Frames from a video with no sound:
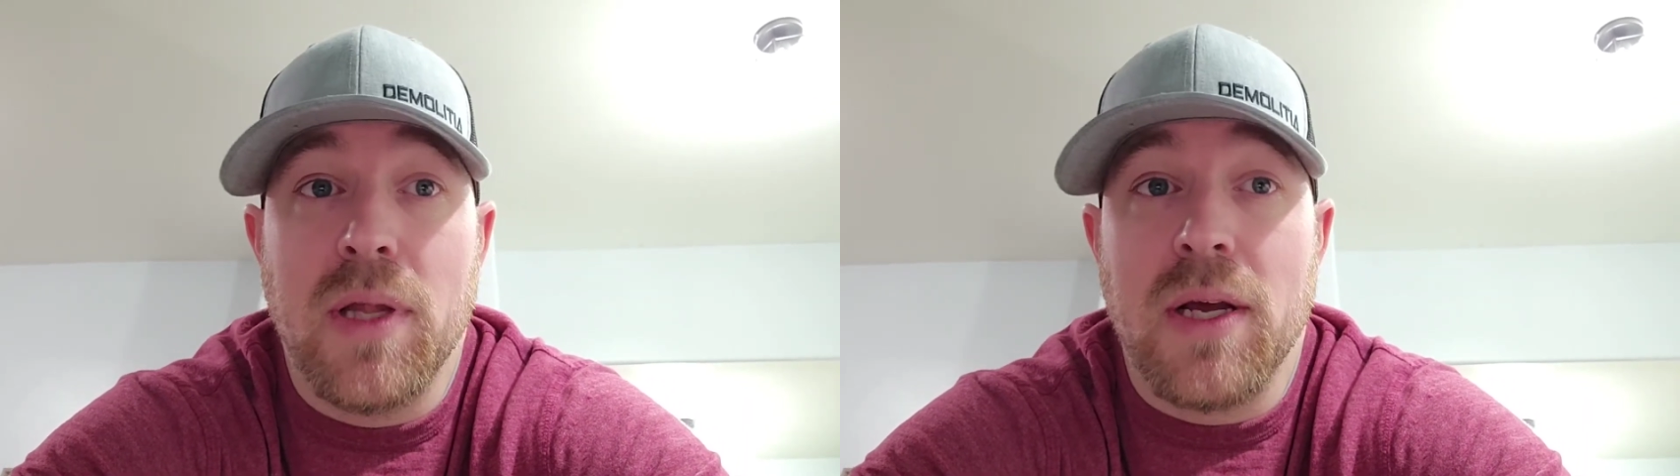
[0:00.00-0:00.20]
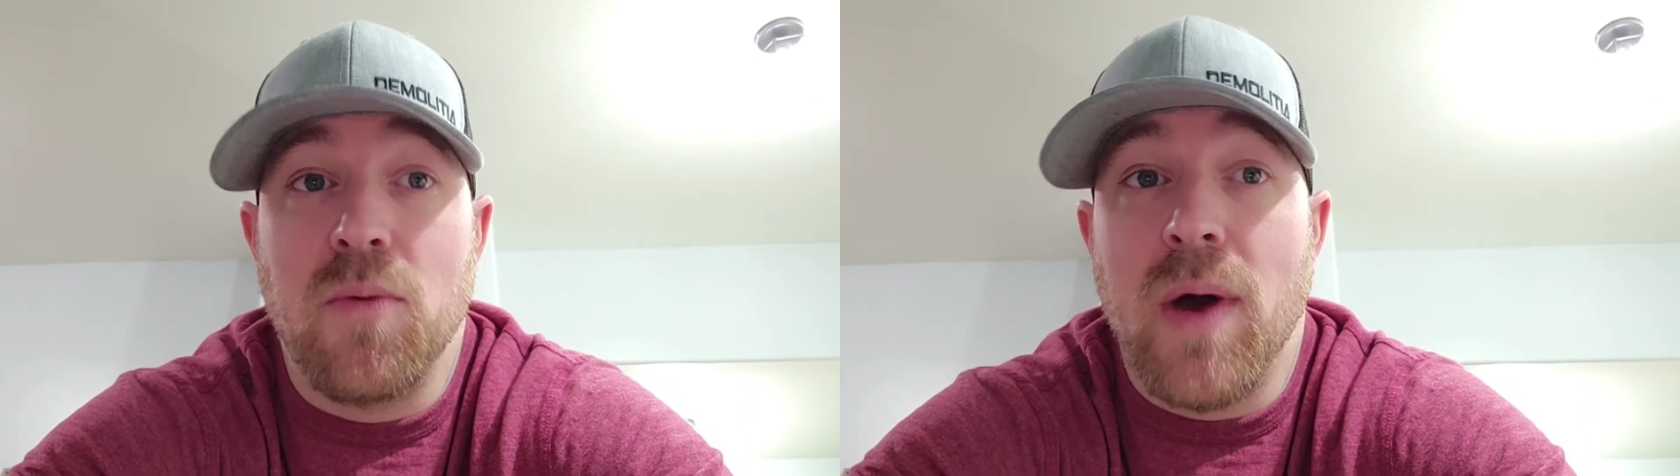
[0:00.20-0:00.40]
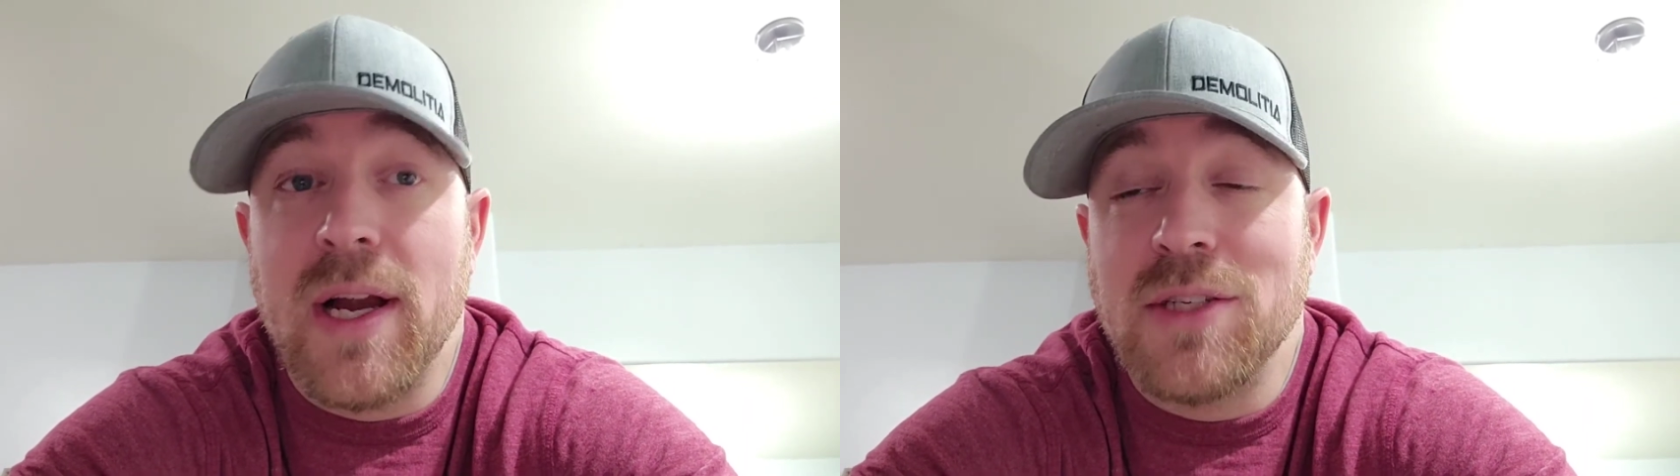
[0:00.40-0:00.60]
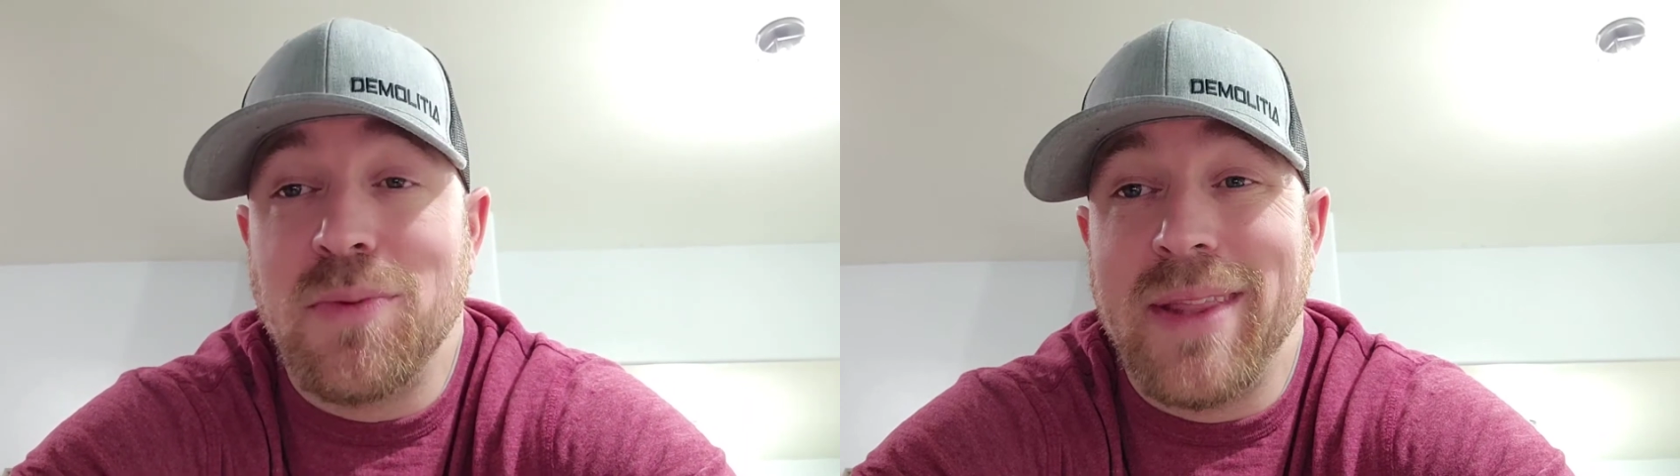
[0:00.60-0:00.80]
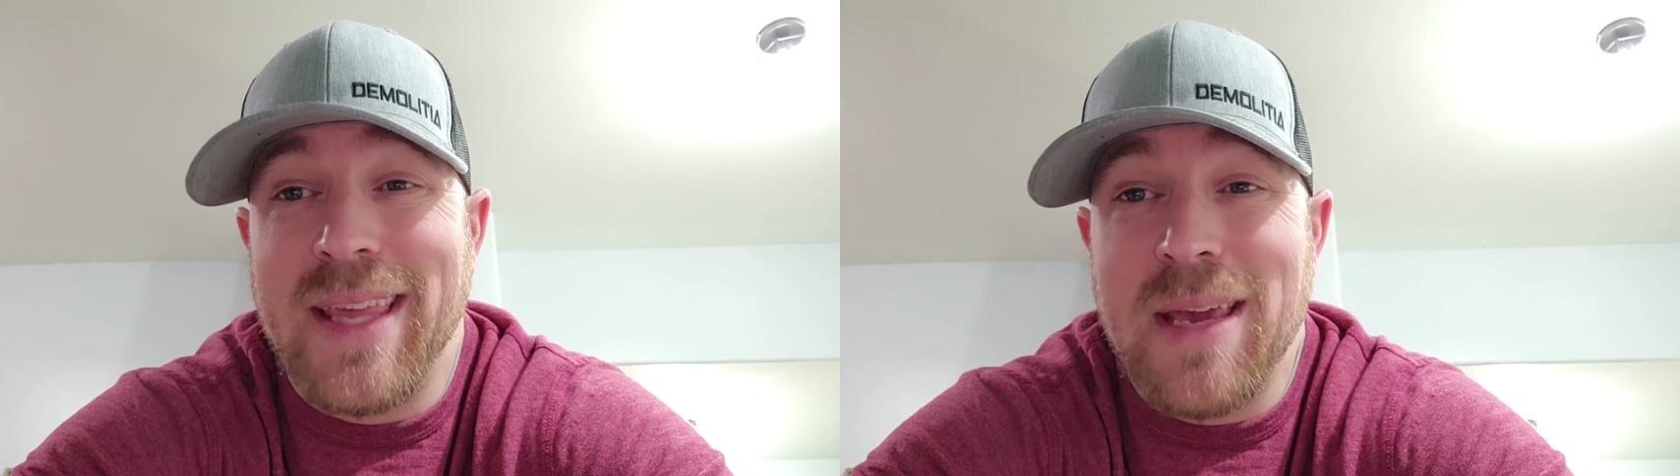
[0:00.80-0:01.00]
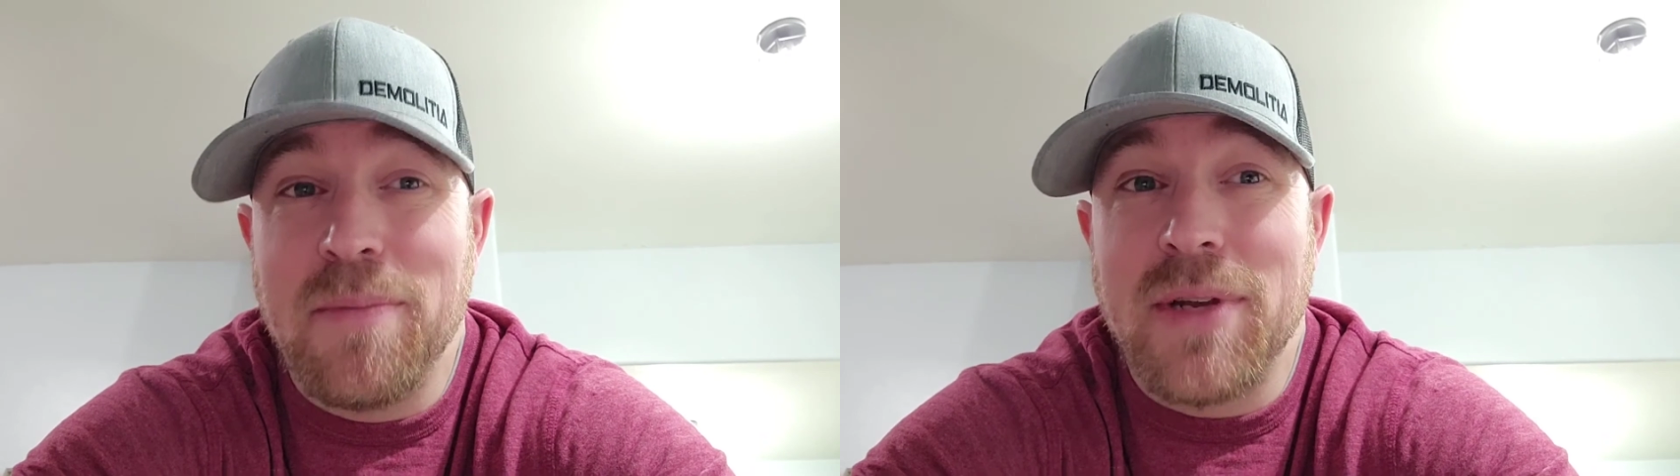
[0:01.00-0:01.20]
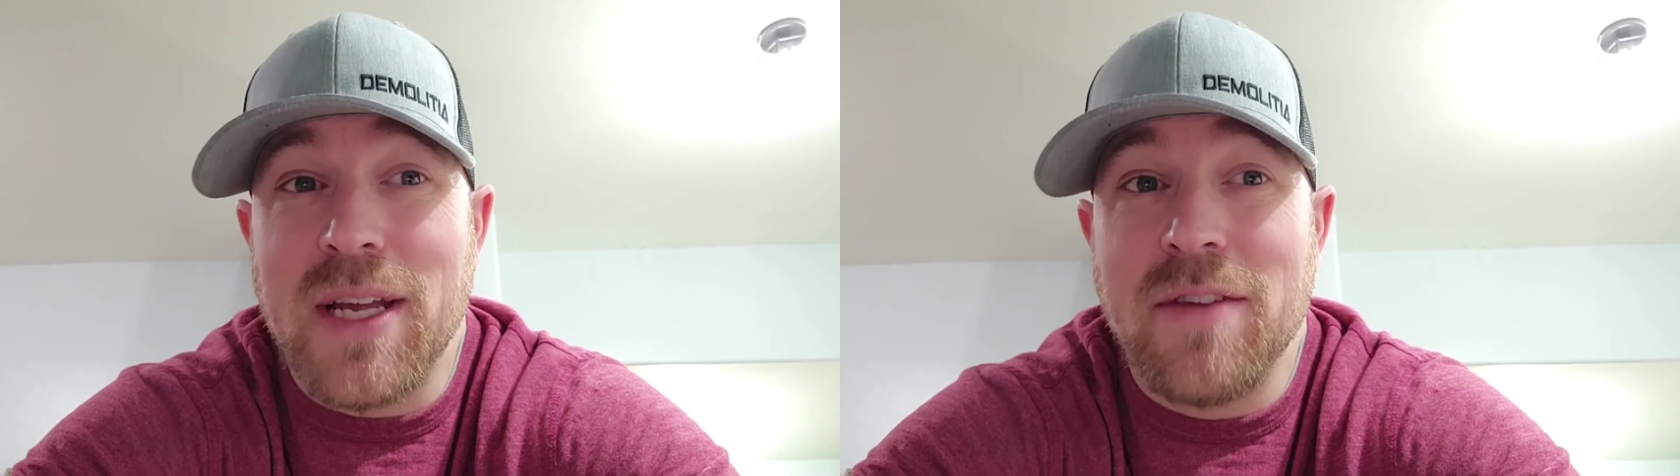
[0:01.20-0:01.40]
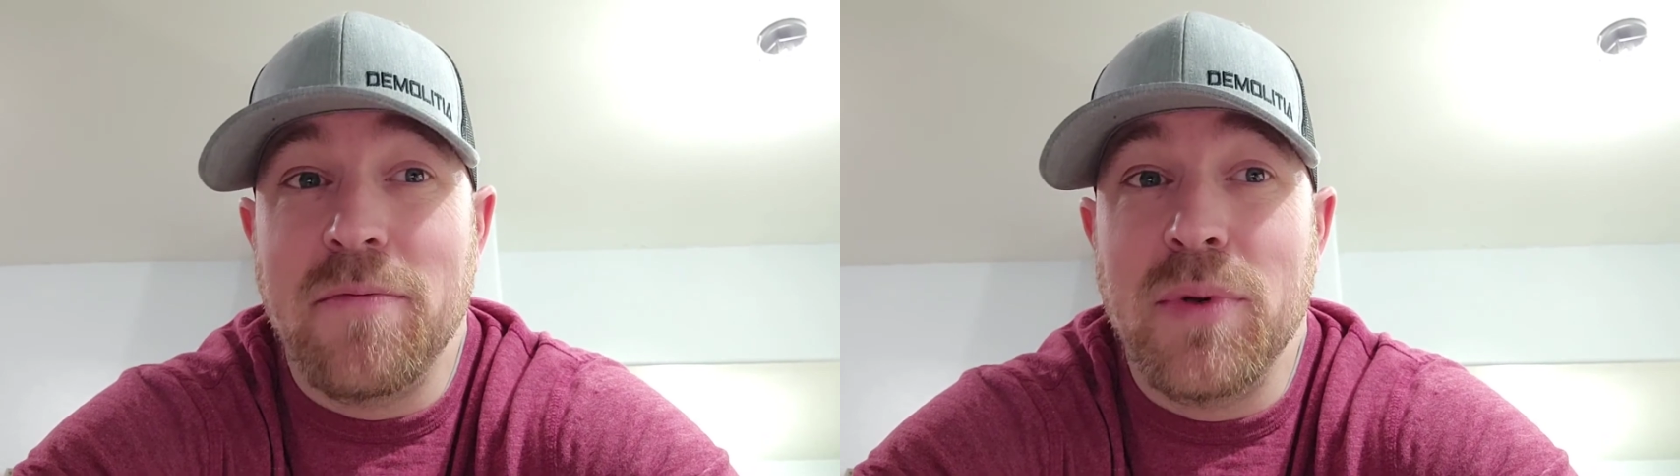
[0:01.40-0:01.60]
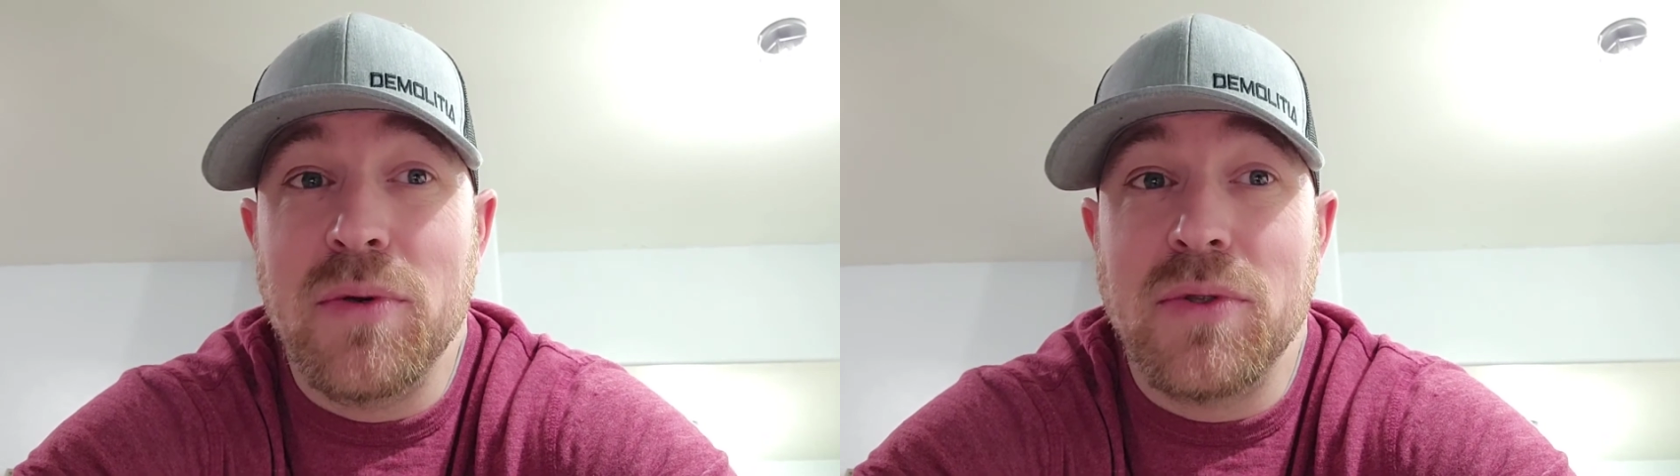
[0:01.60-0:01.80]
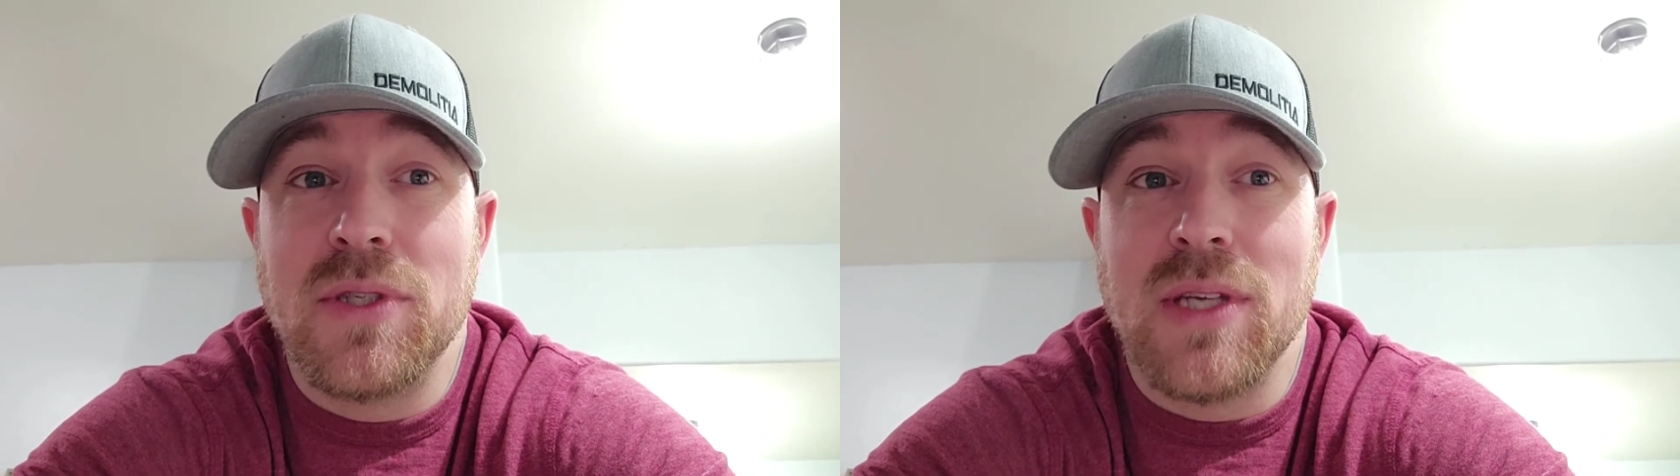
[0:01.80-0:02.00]
plug wires with heat protective
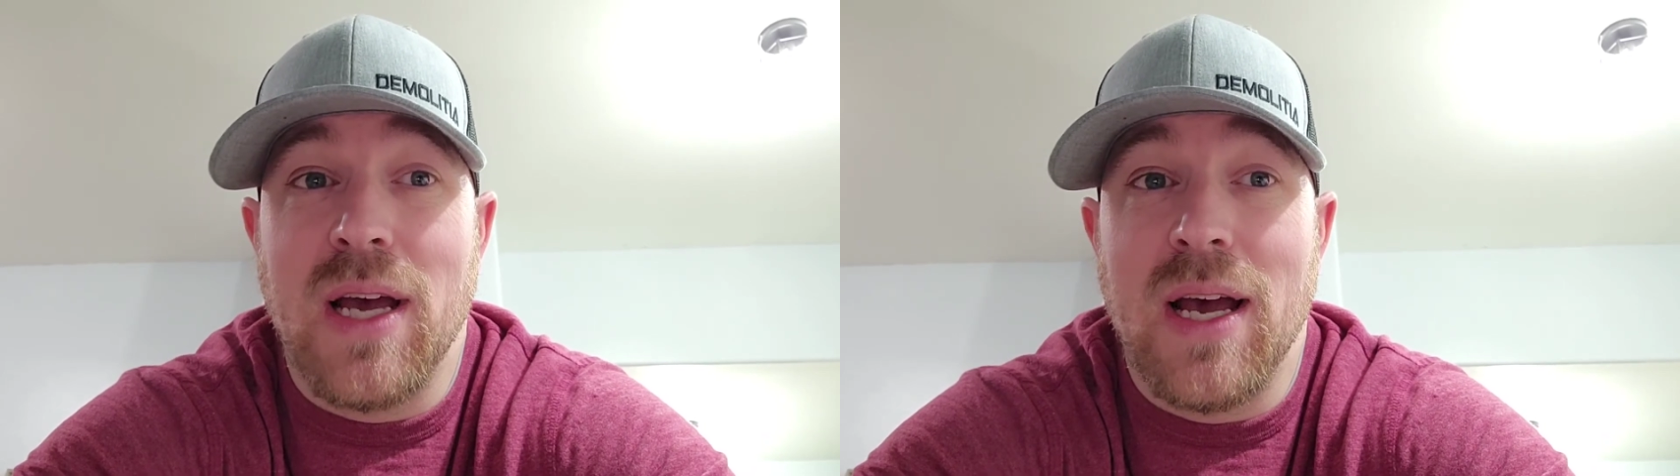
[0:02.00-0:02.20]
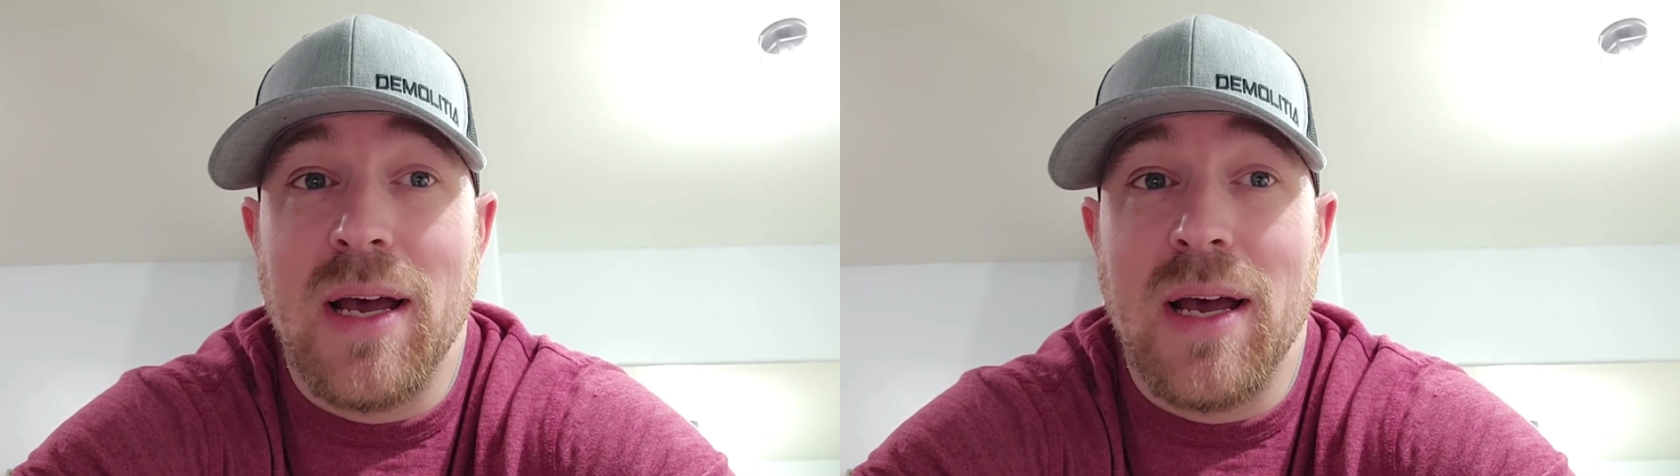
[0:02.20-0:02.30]
boots.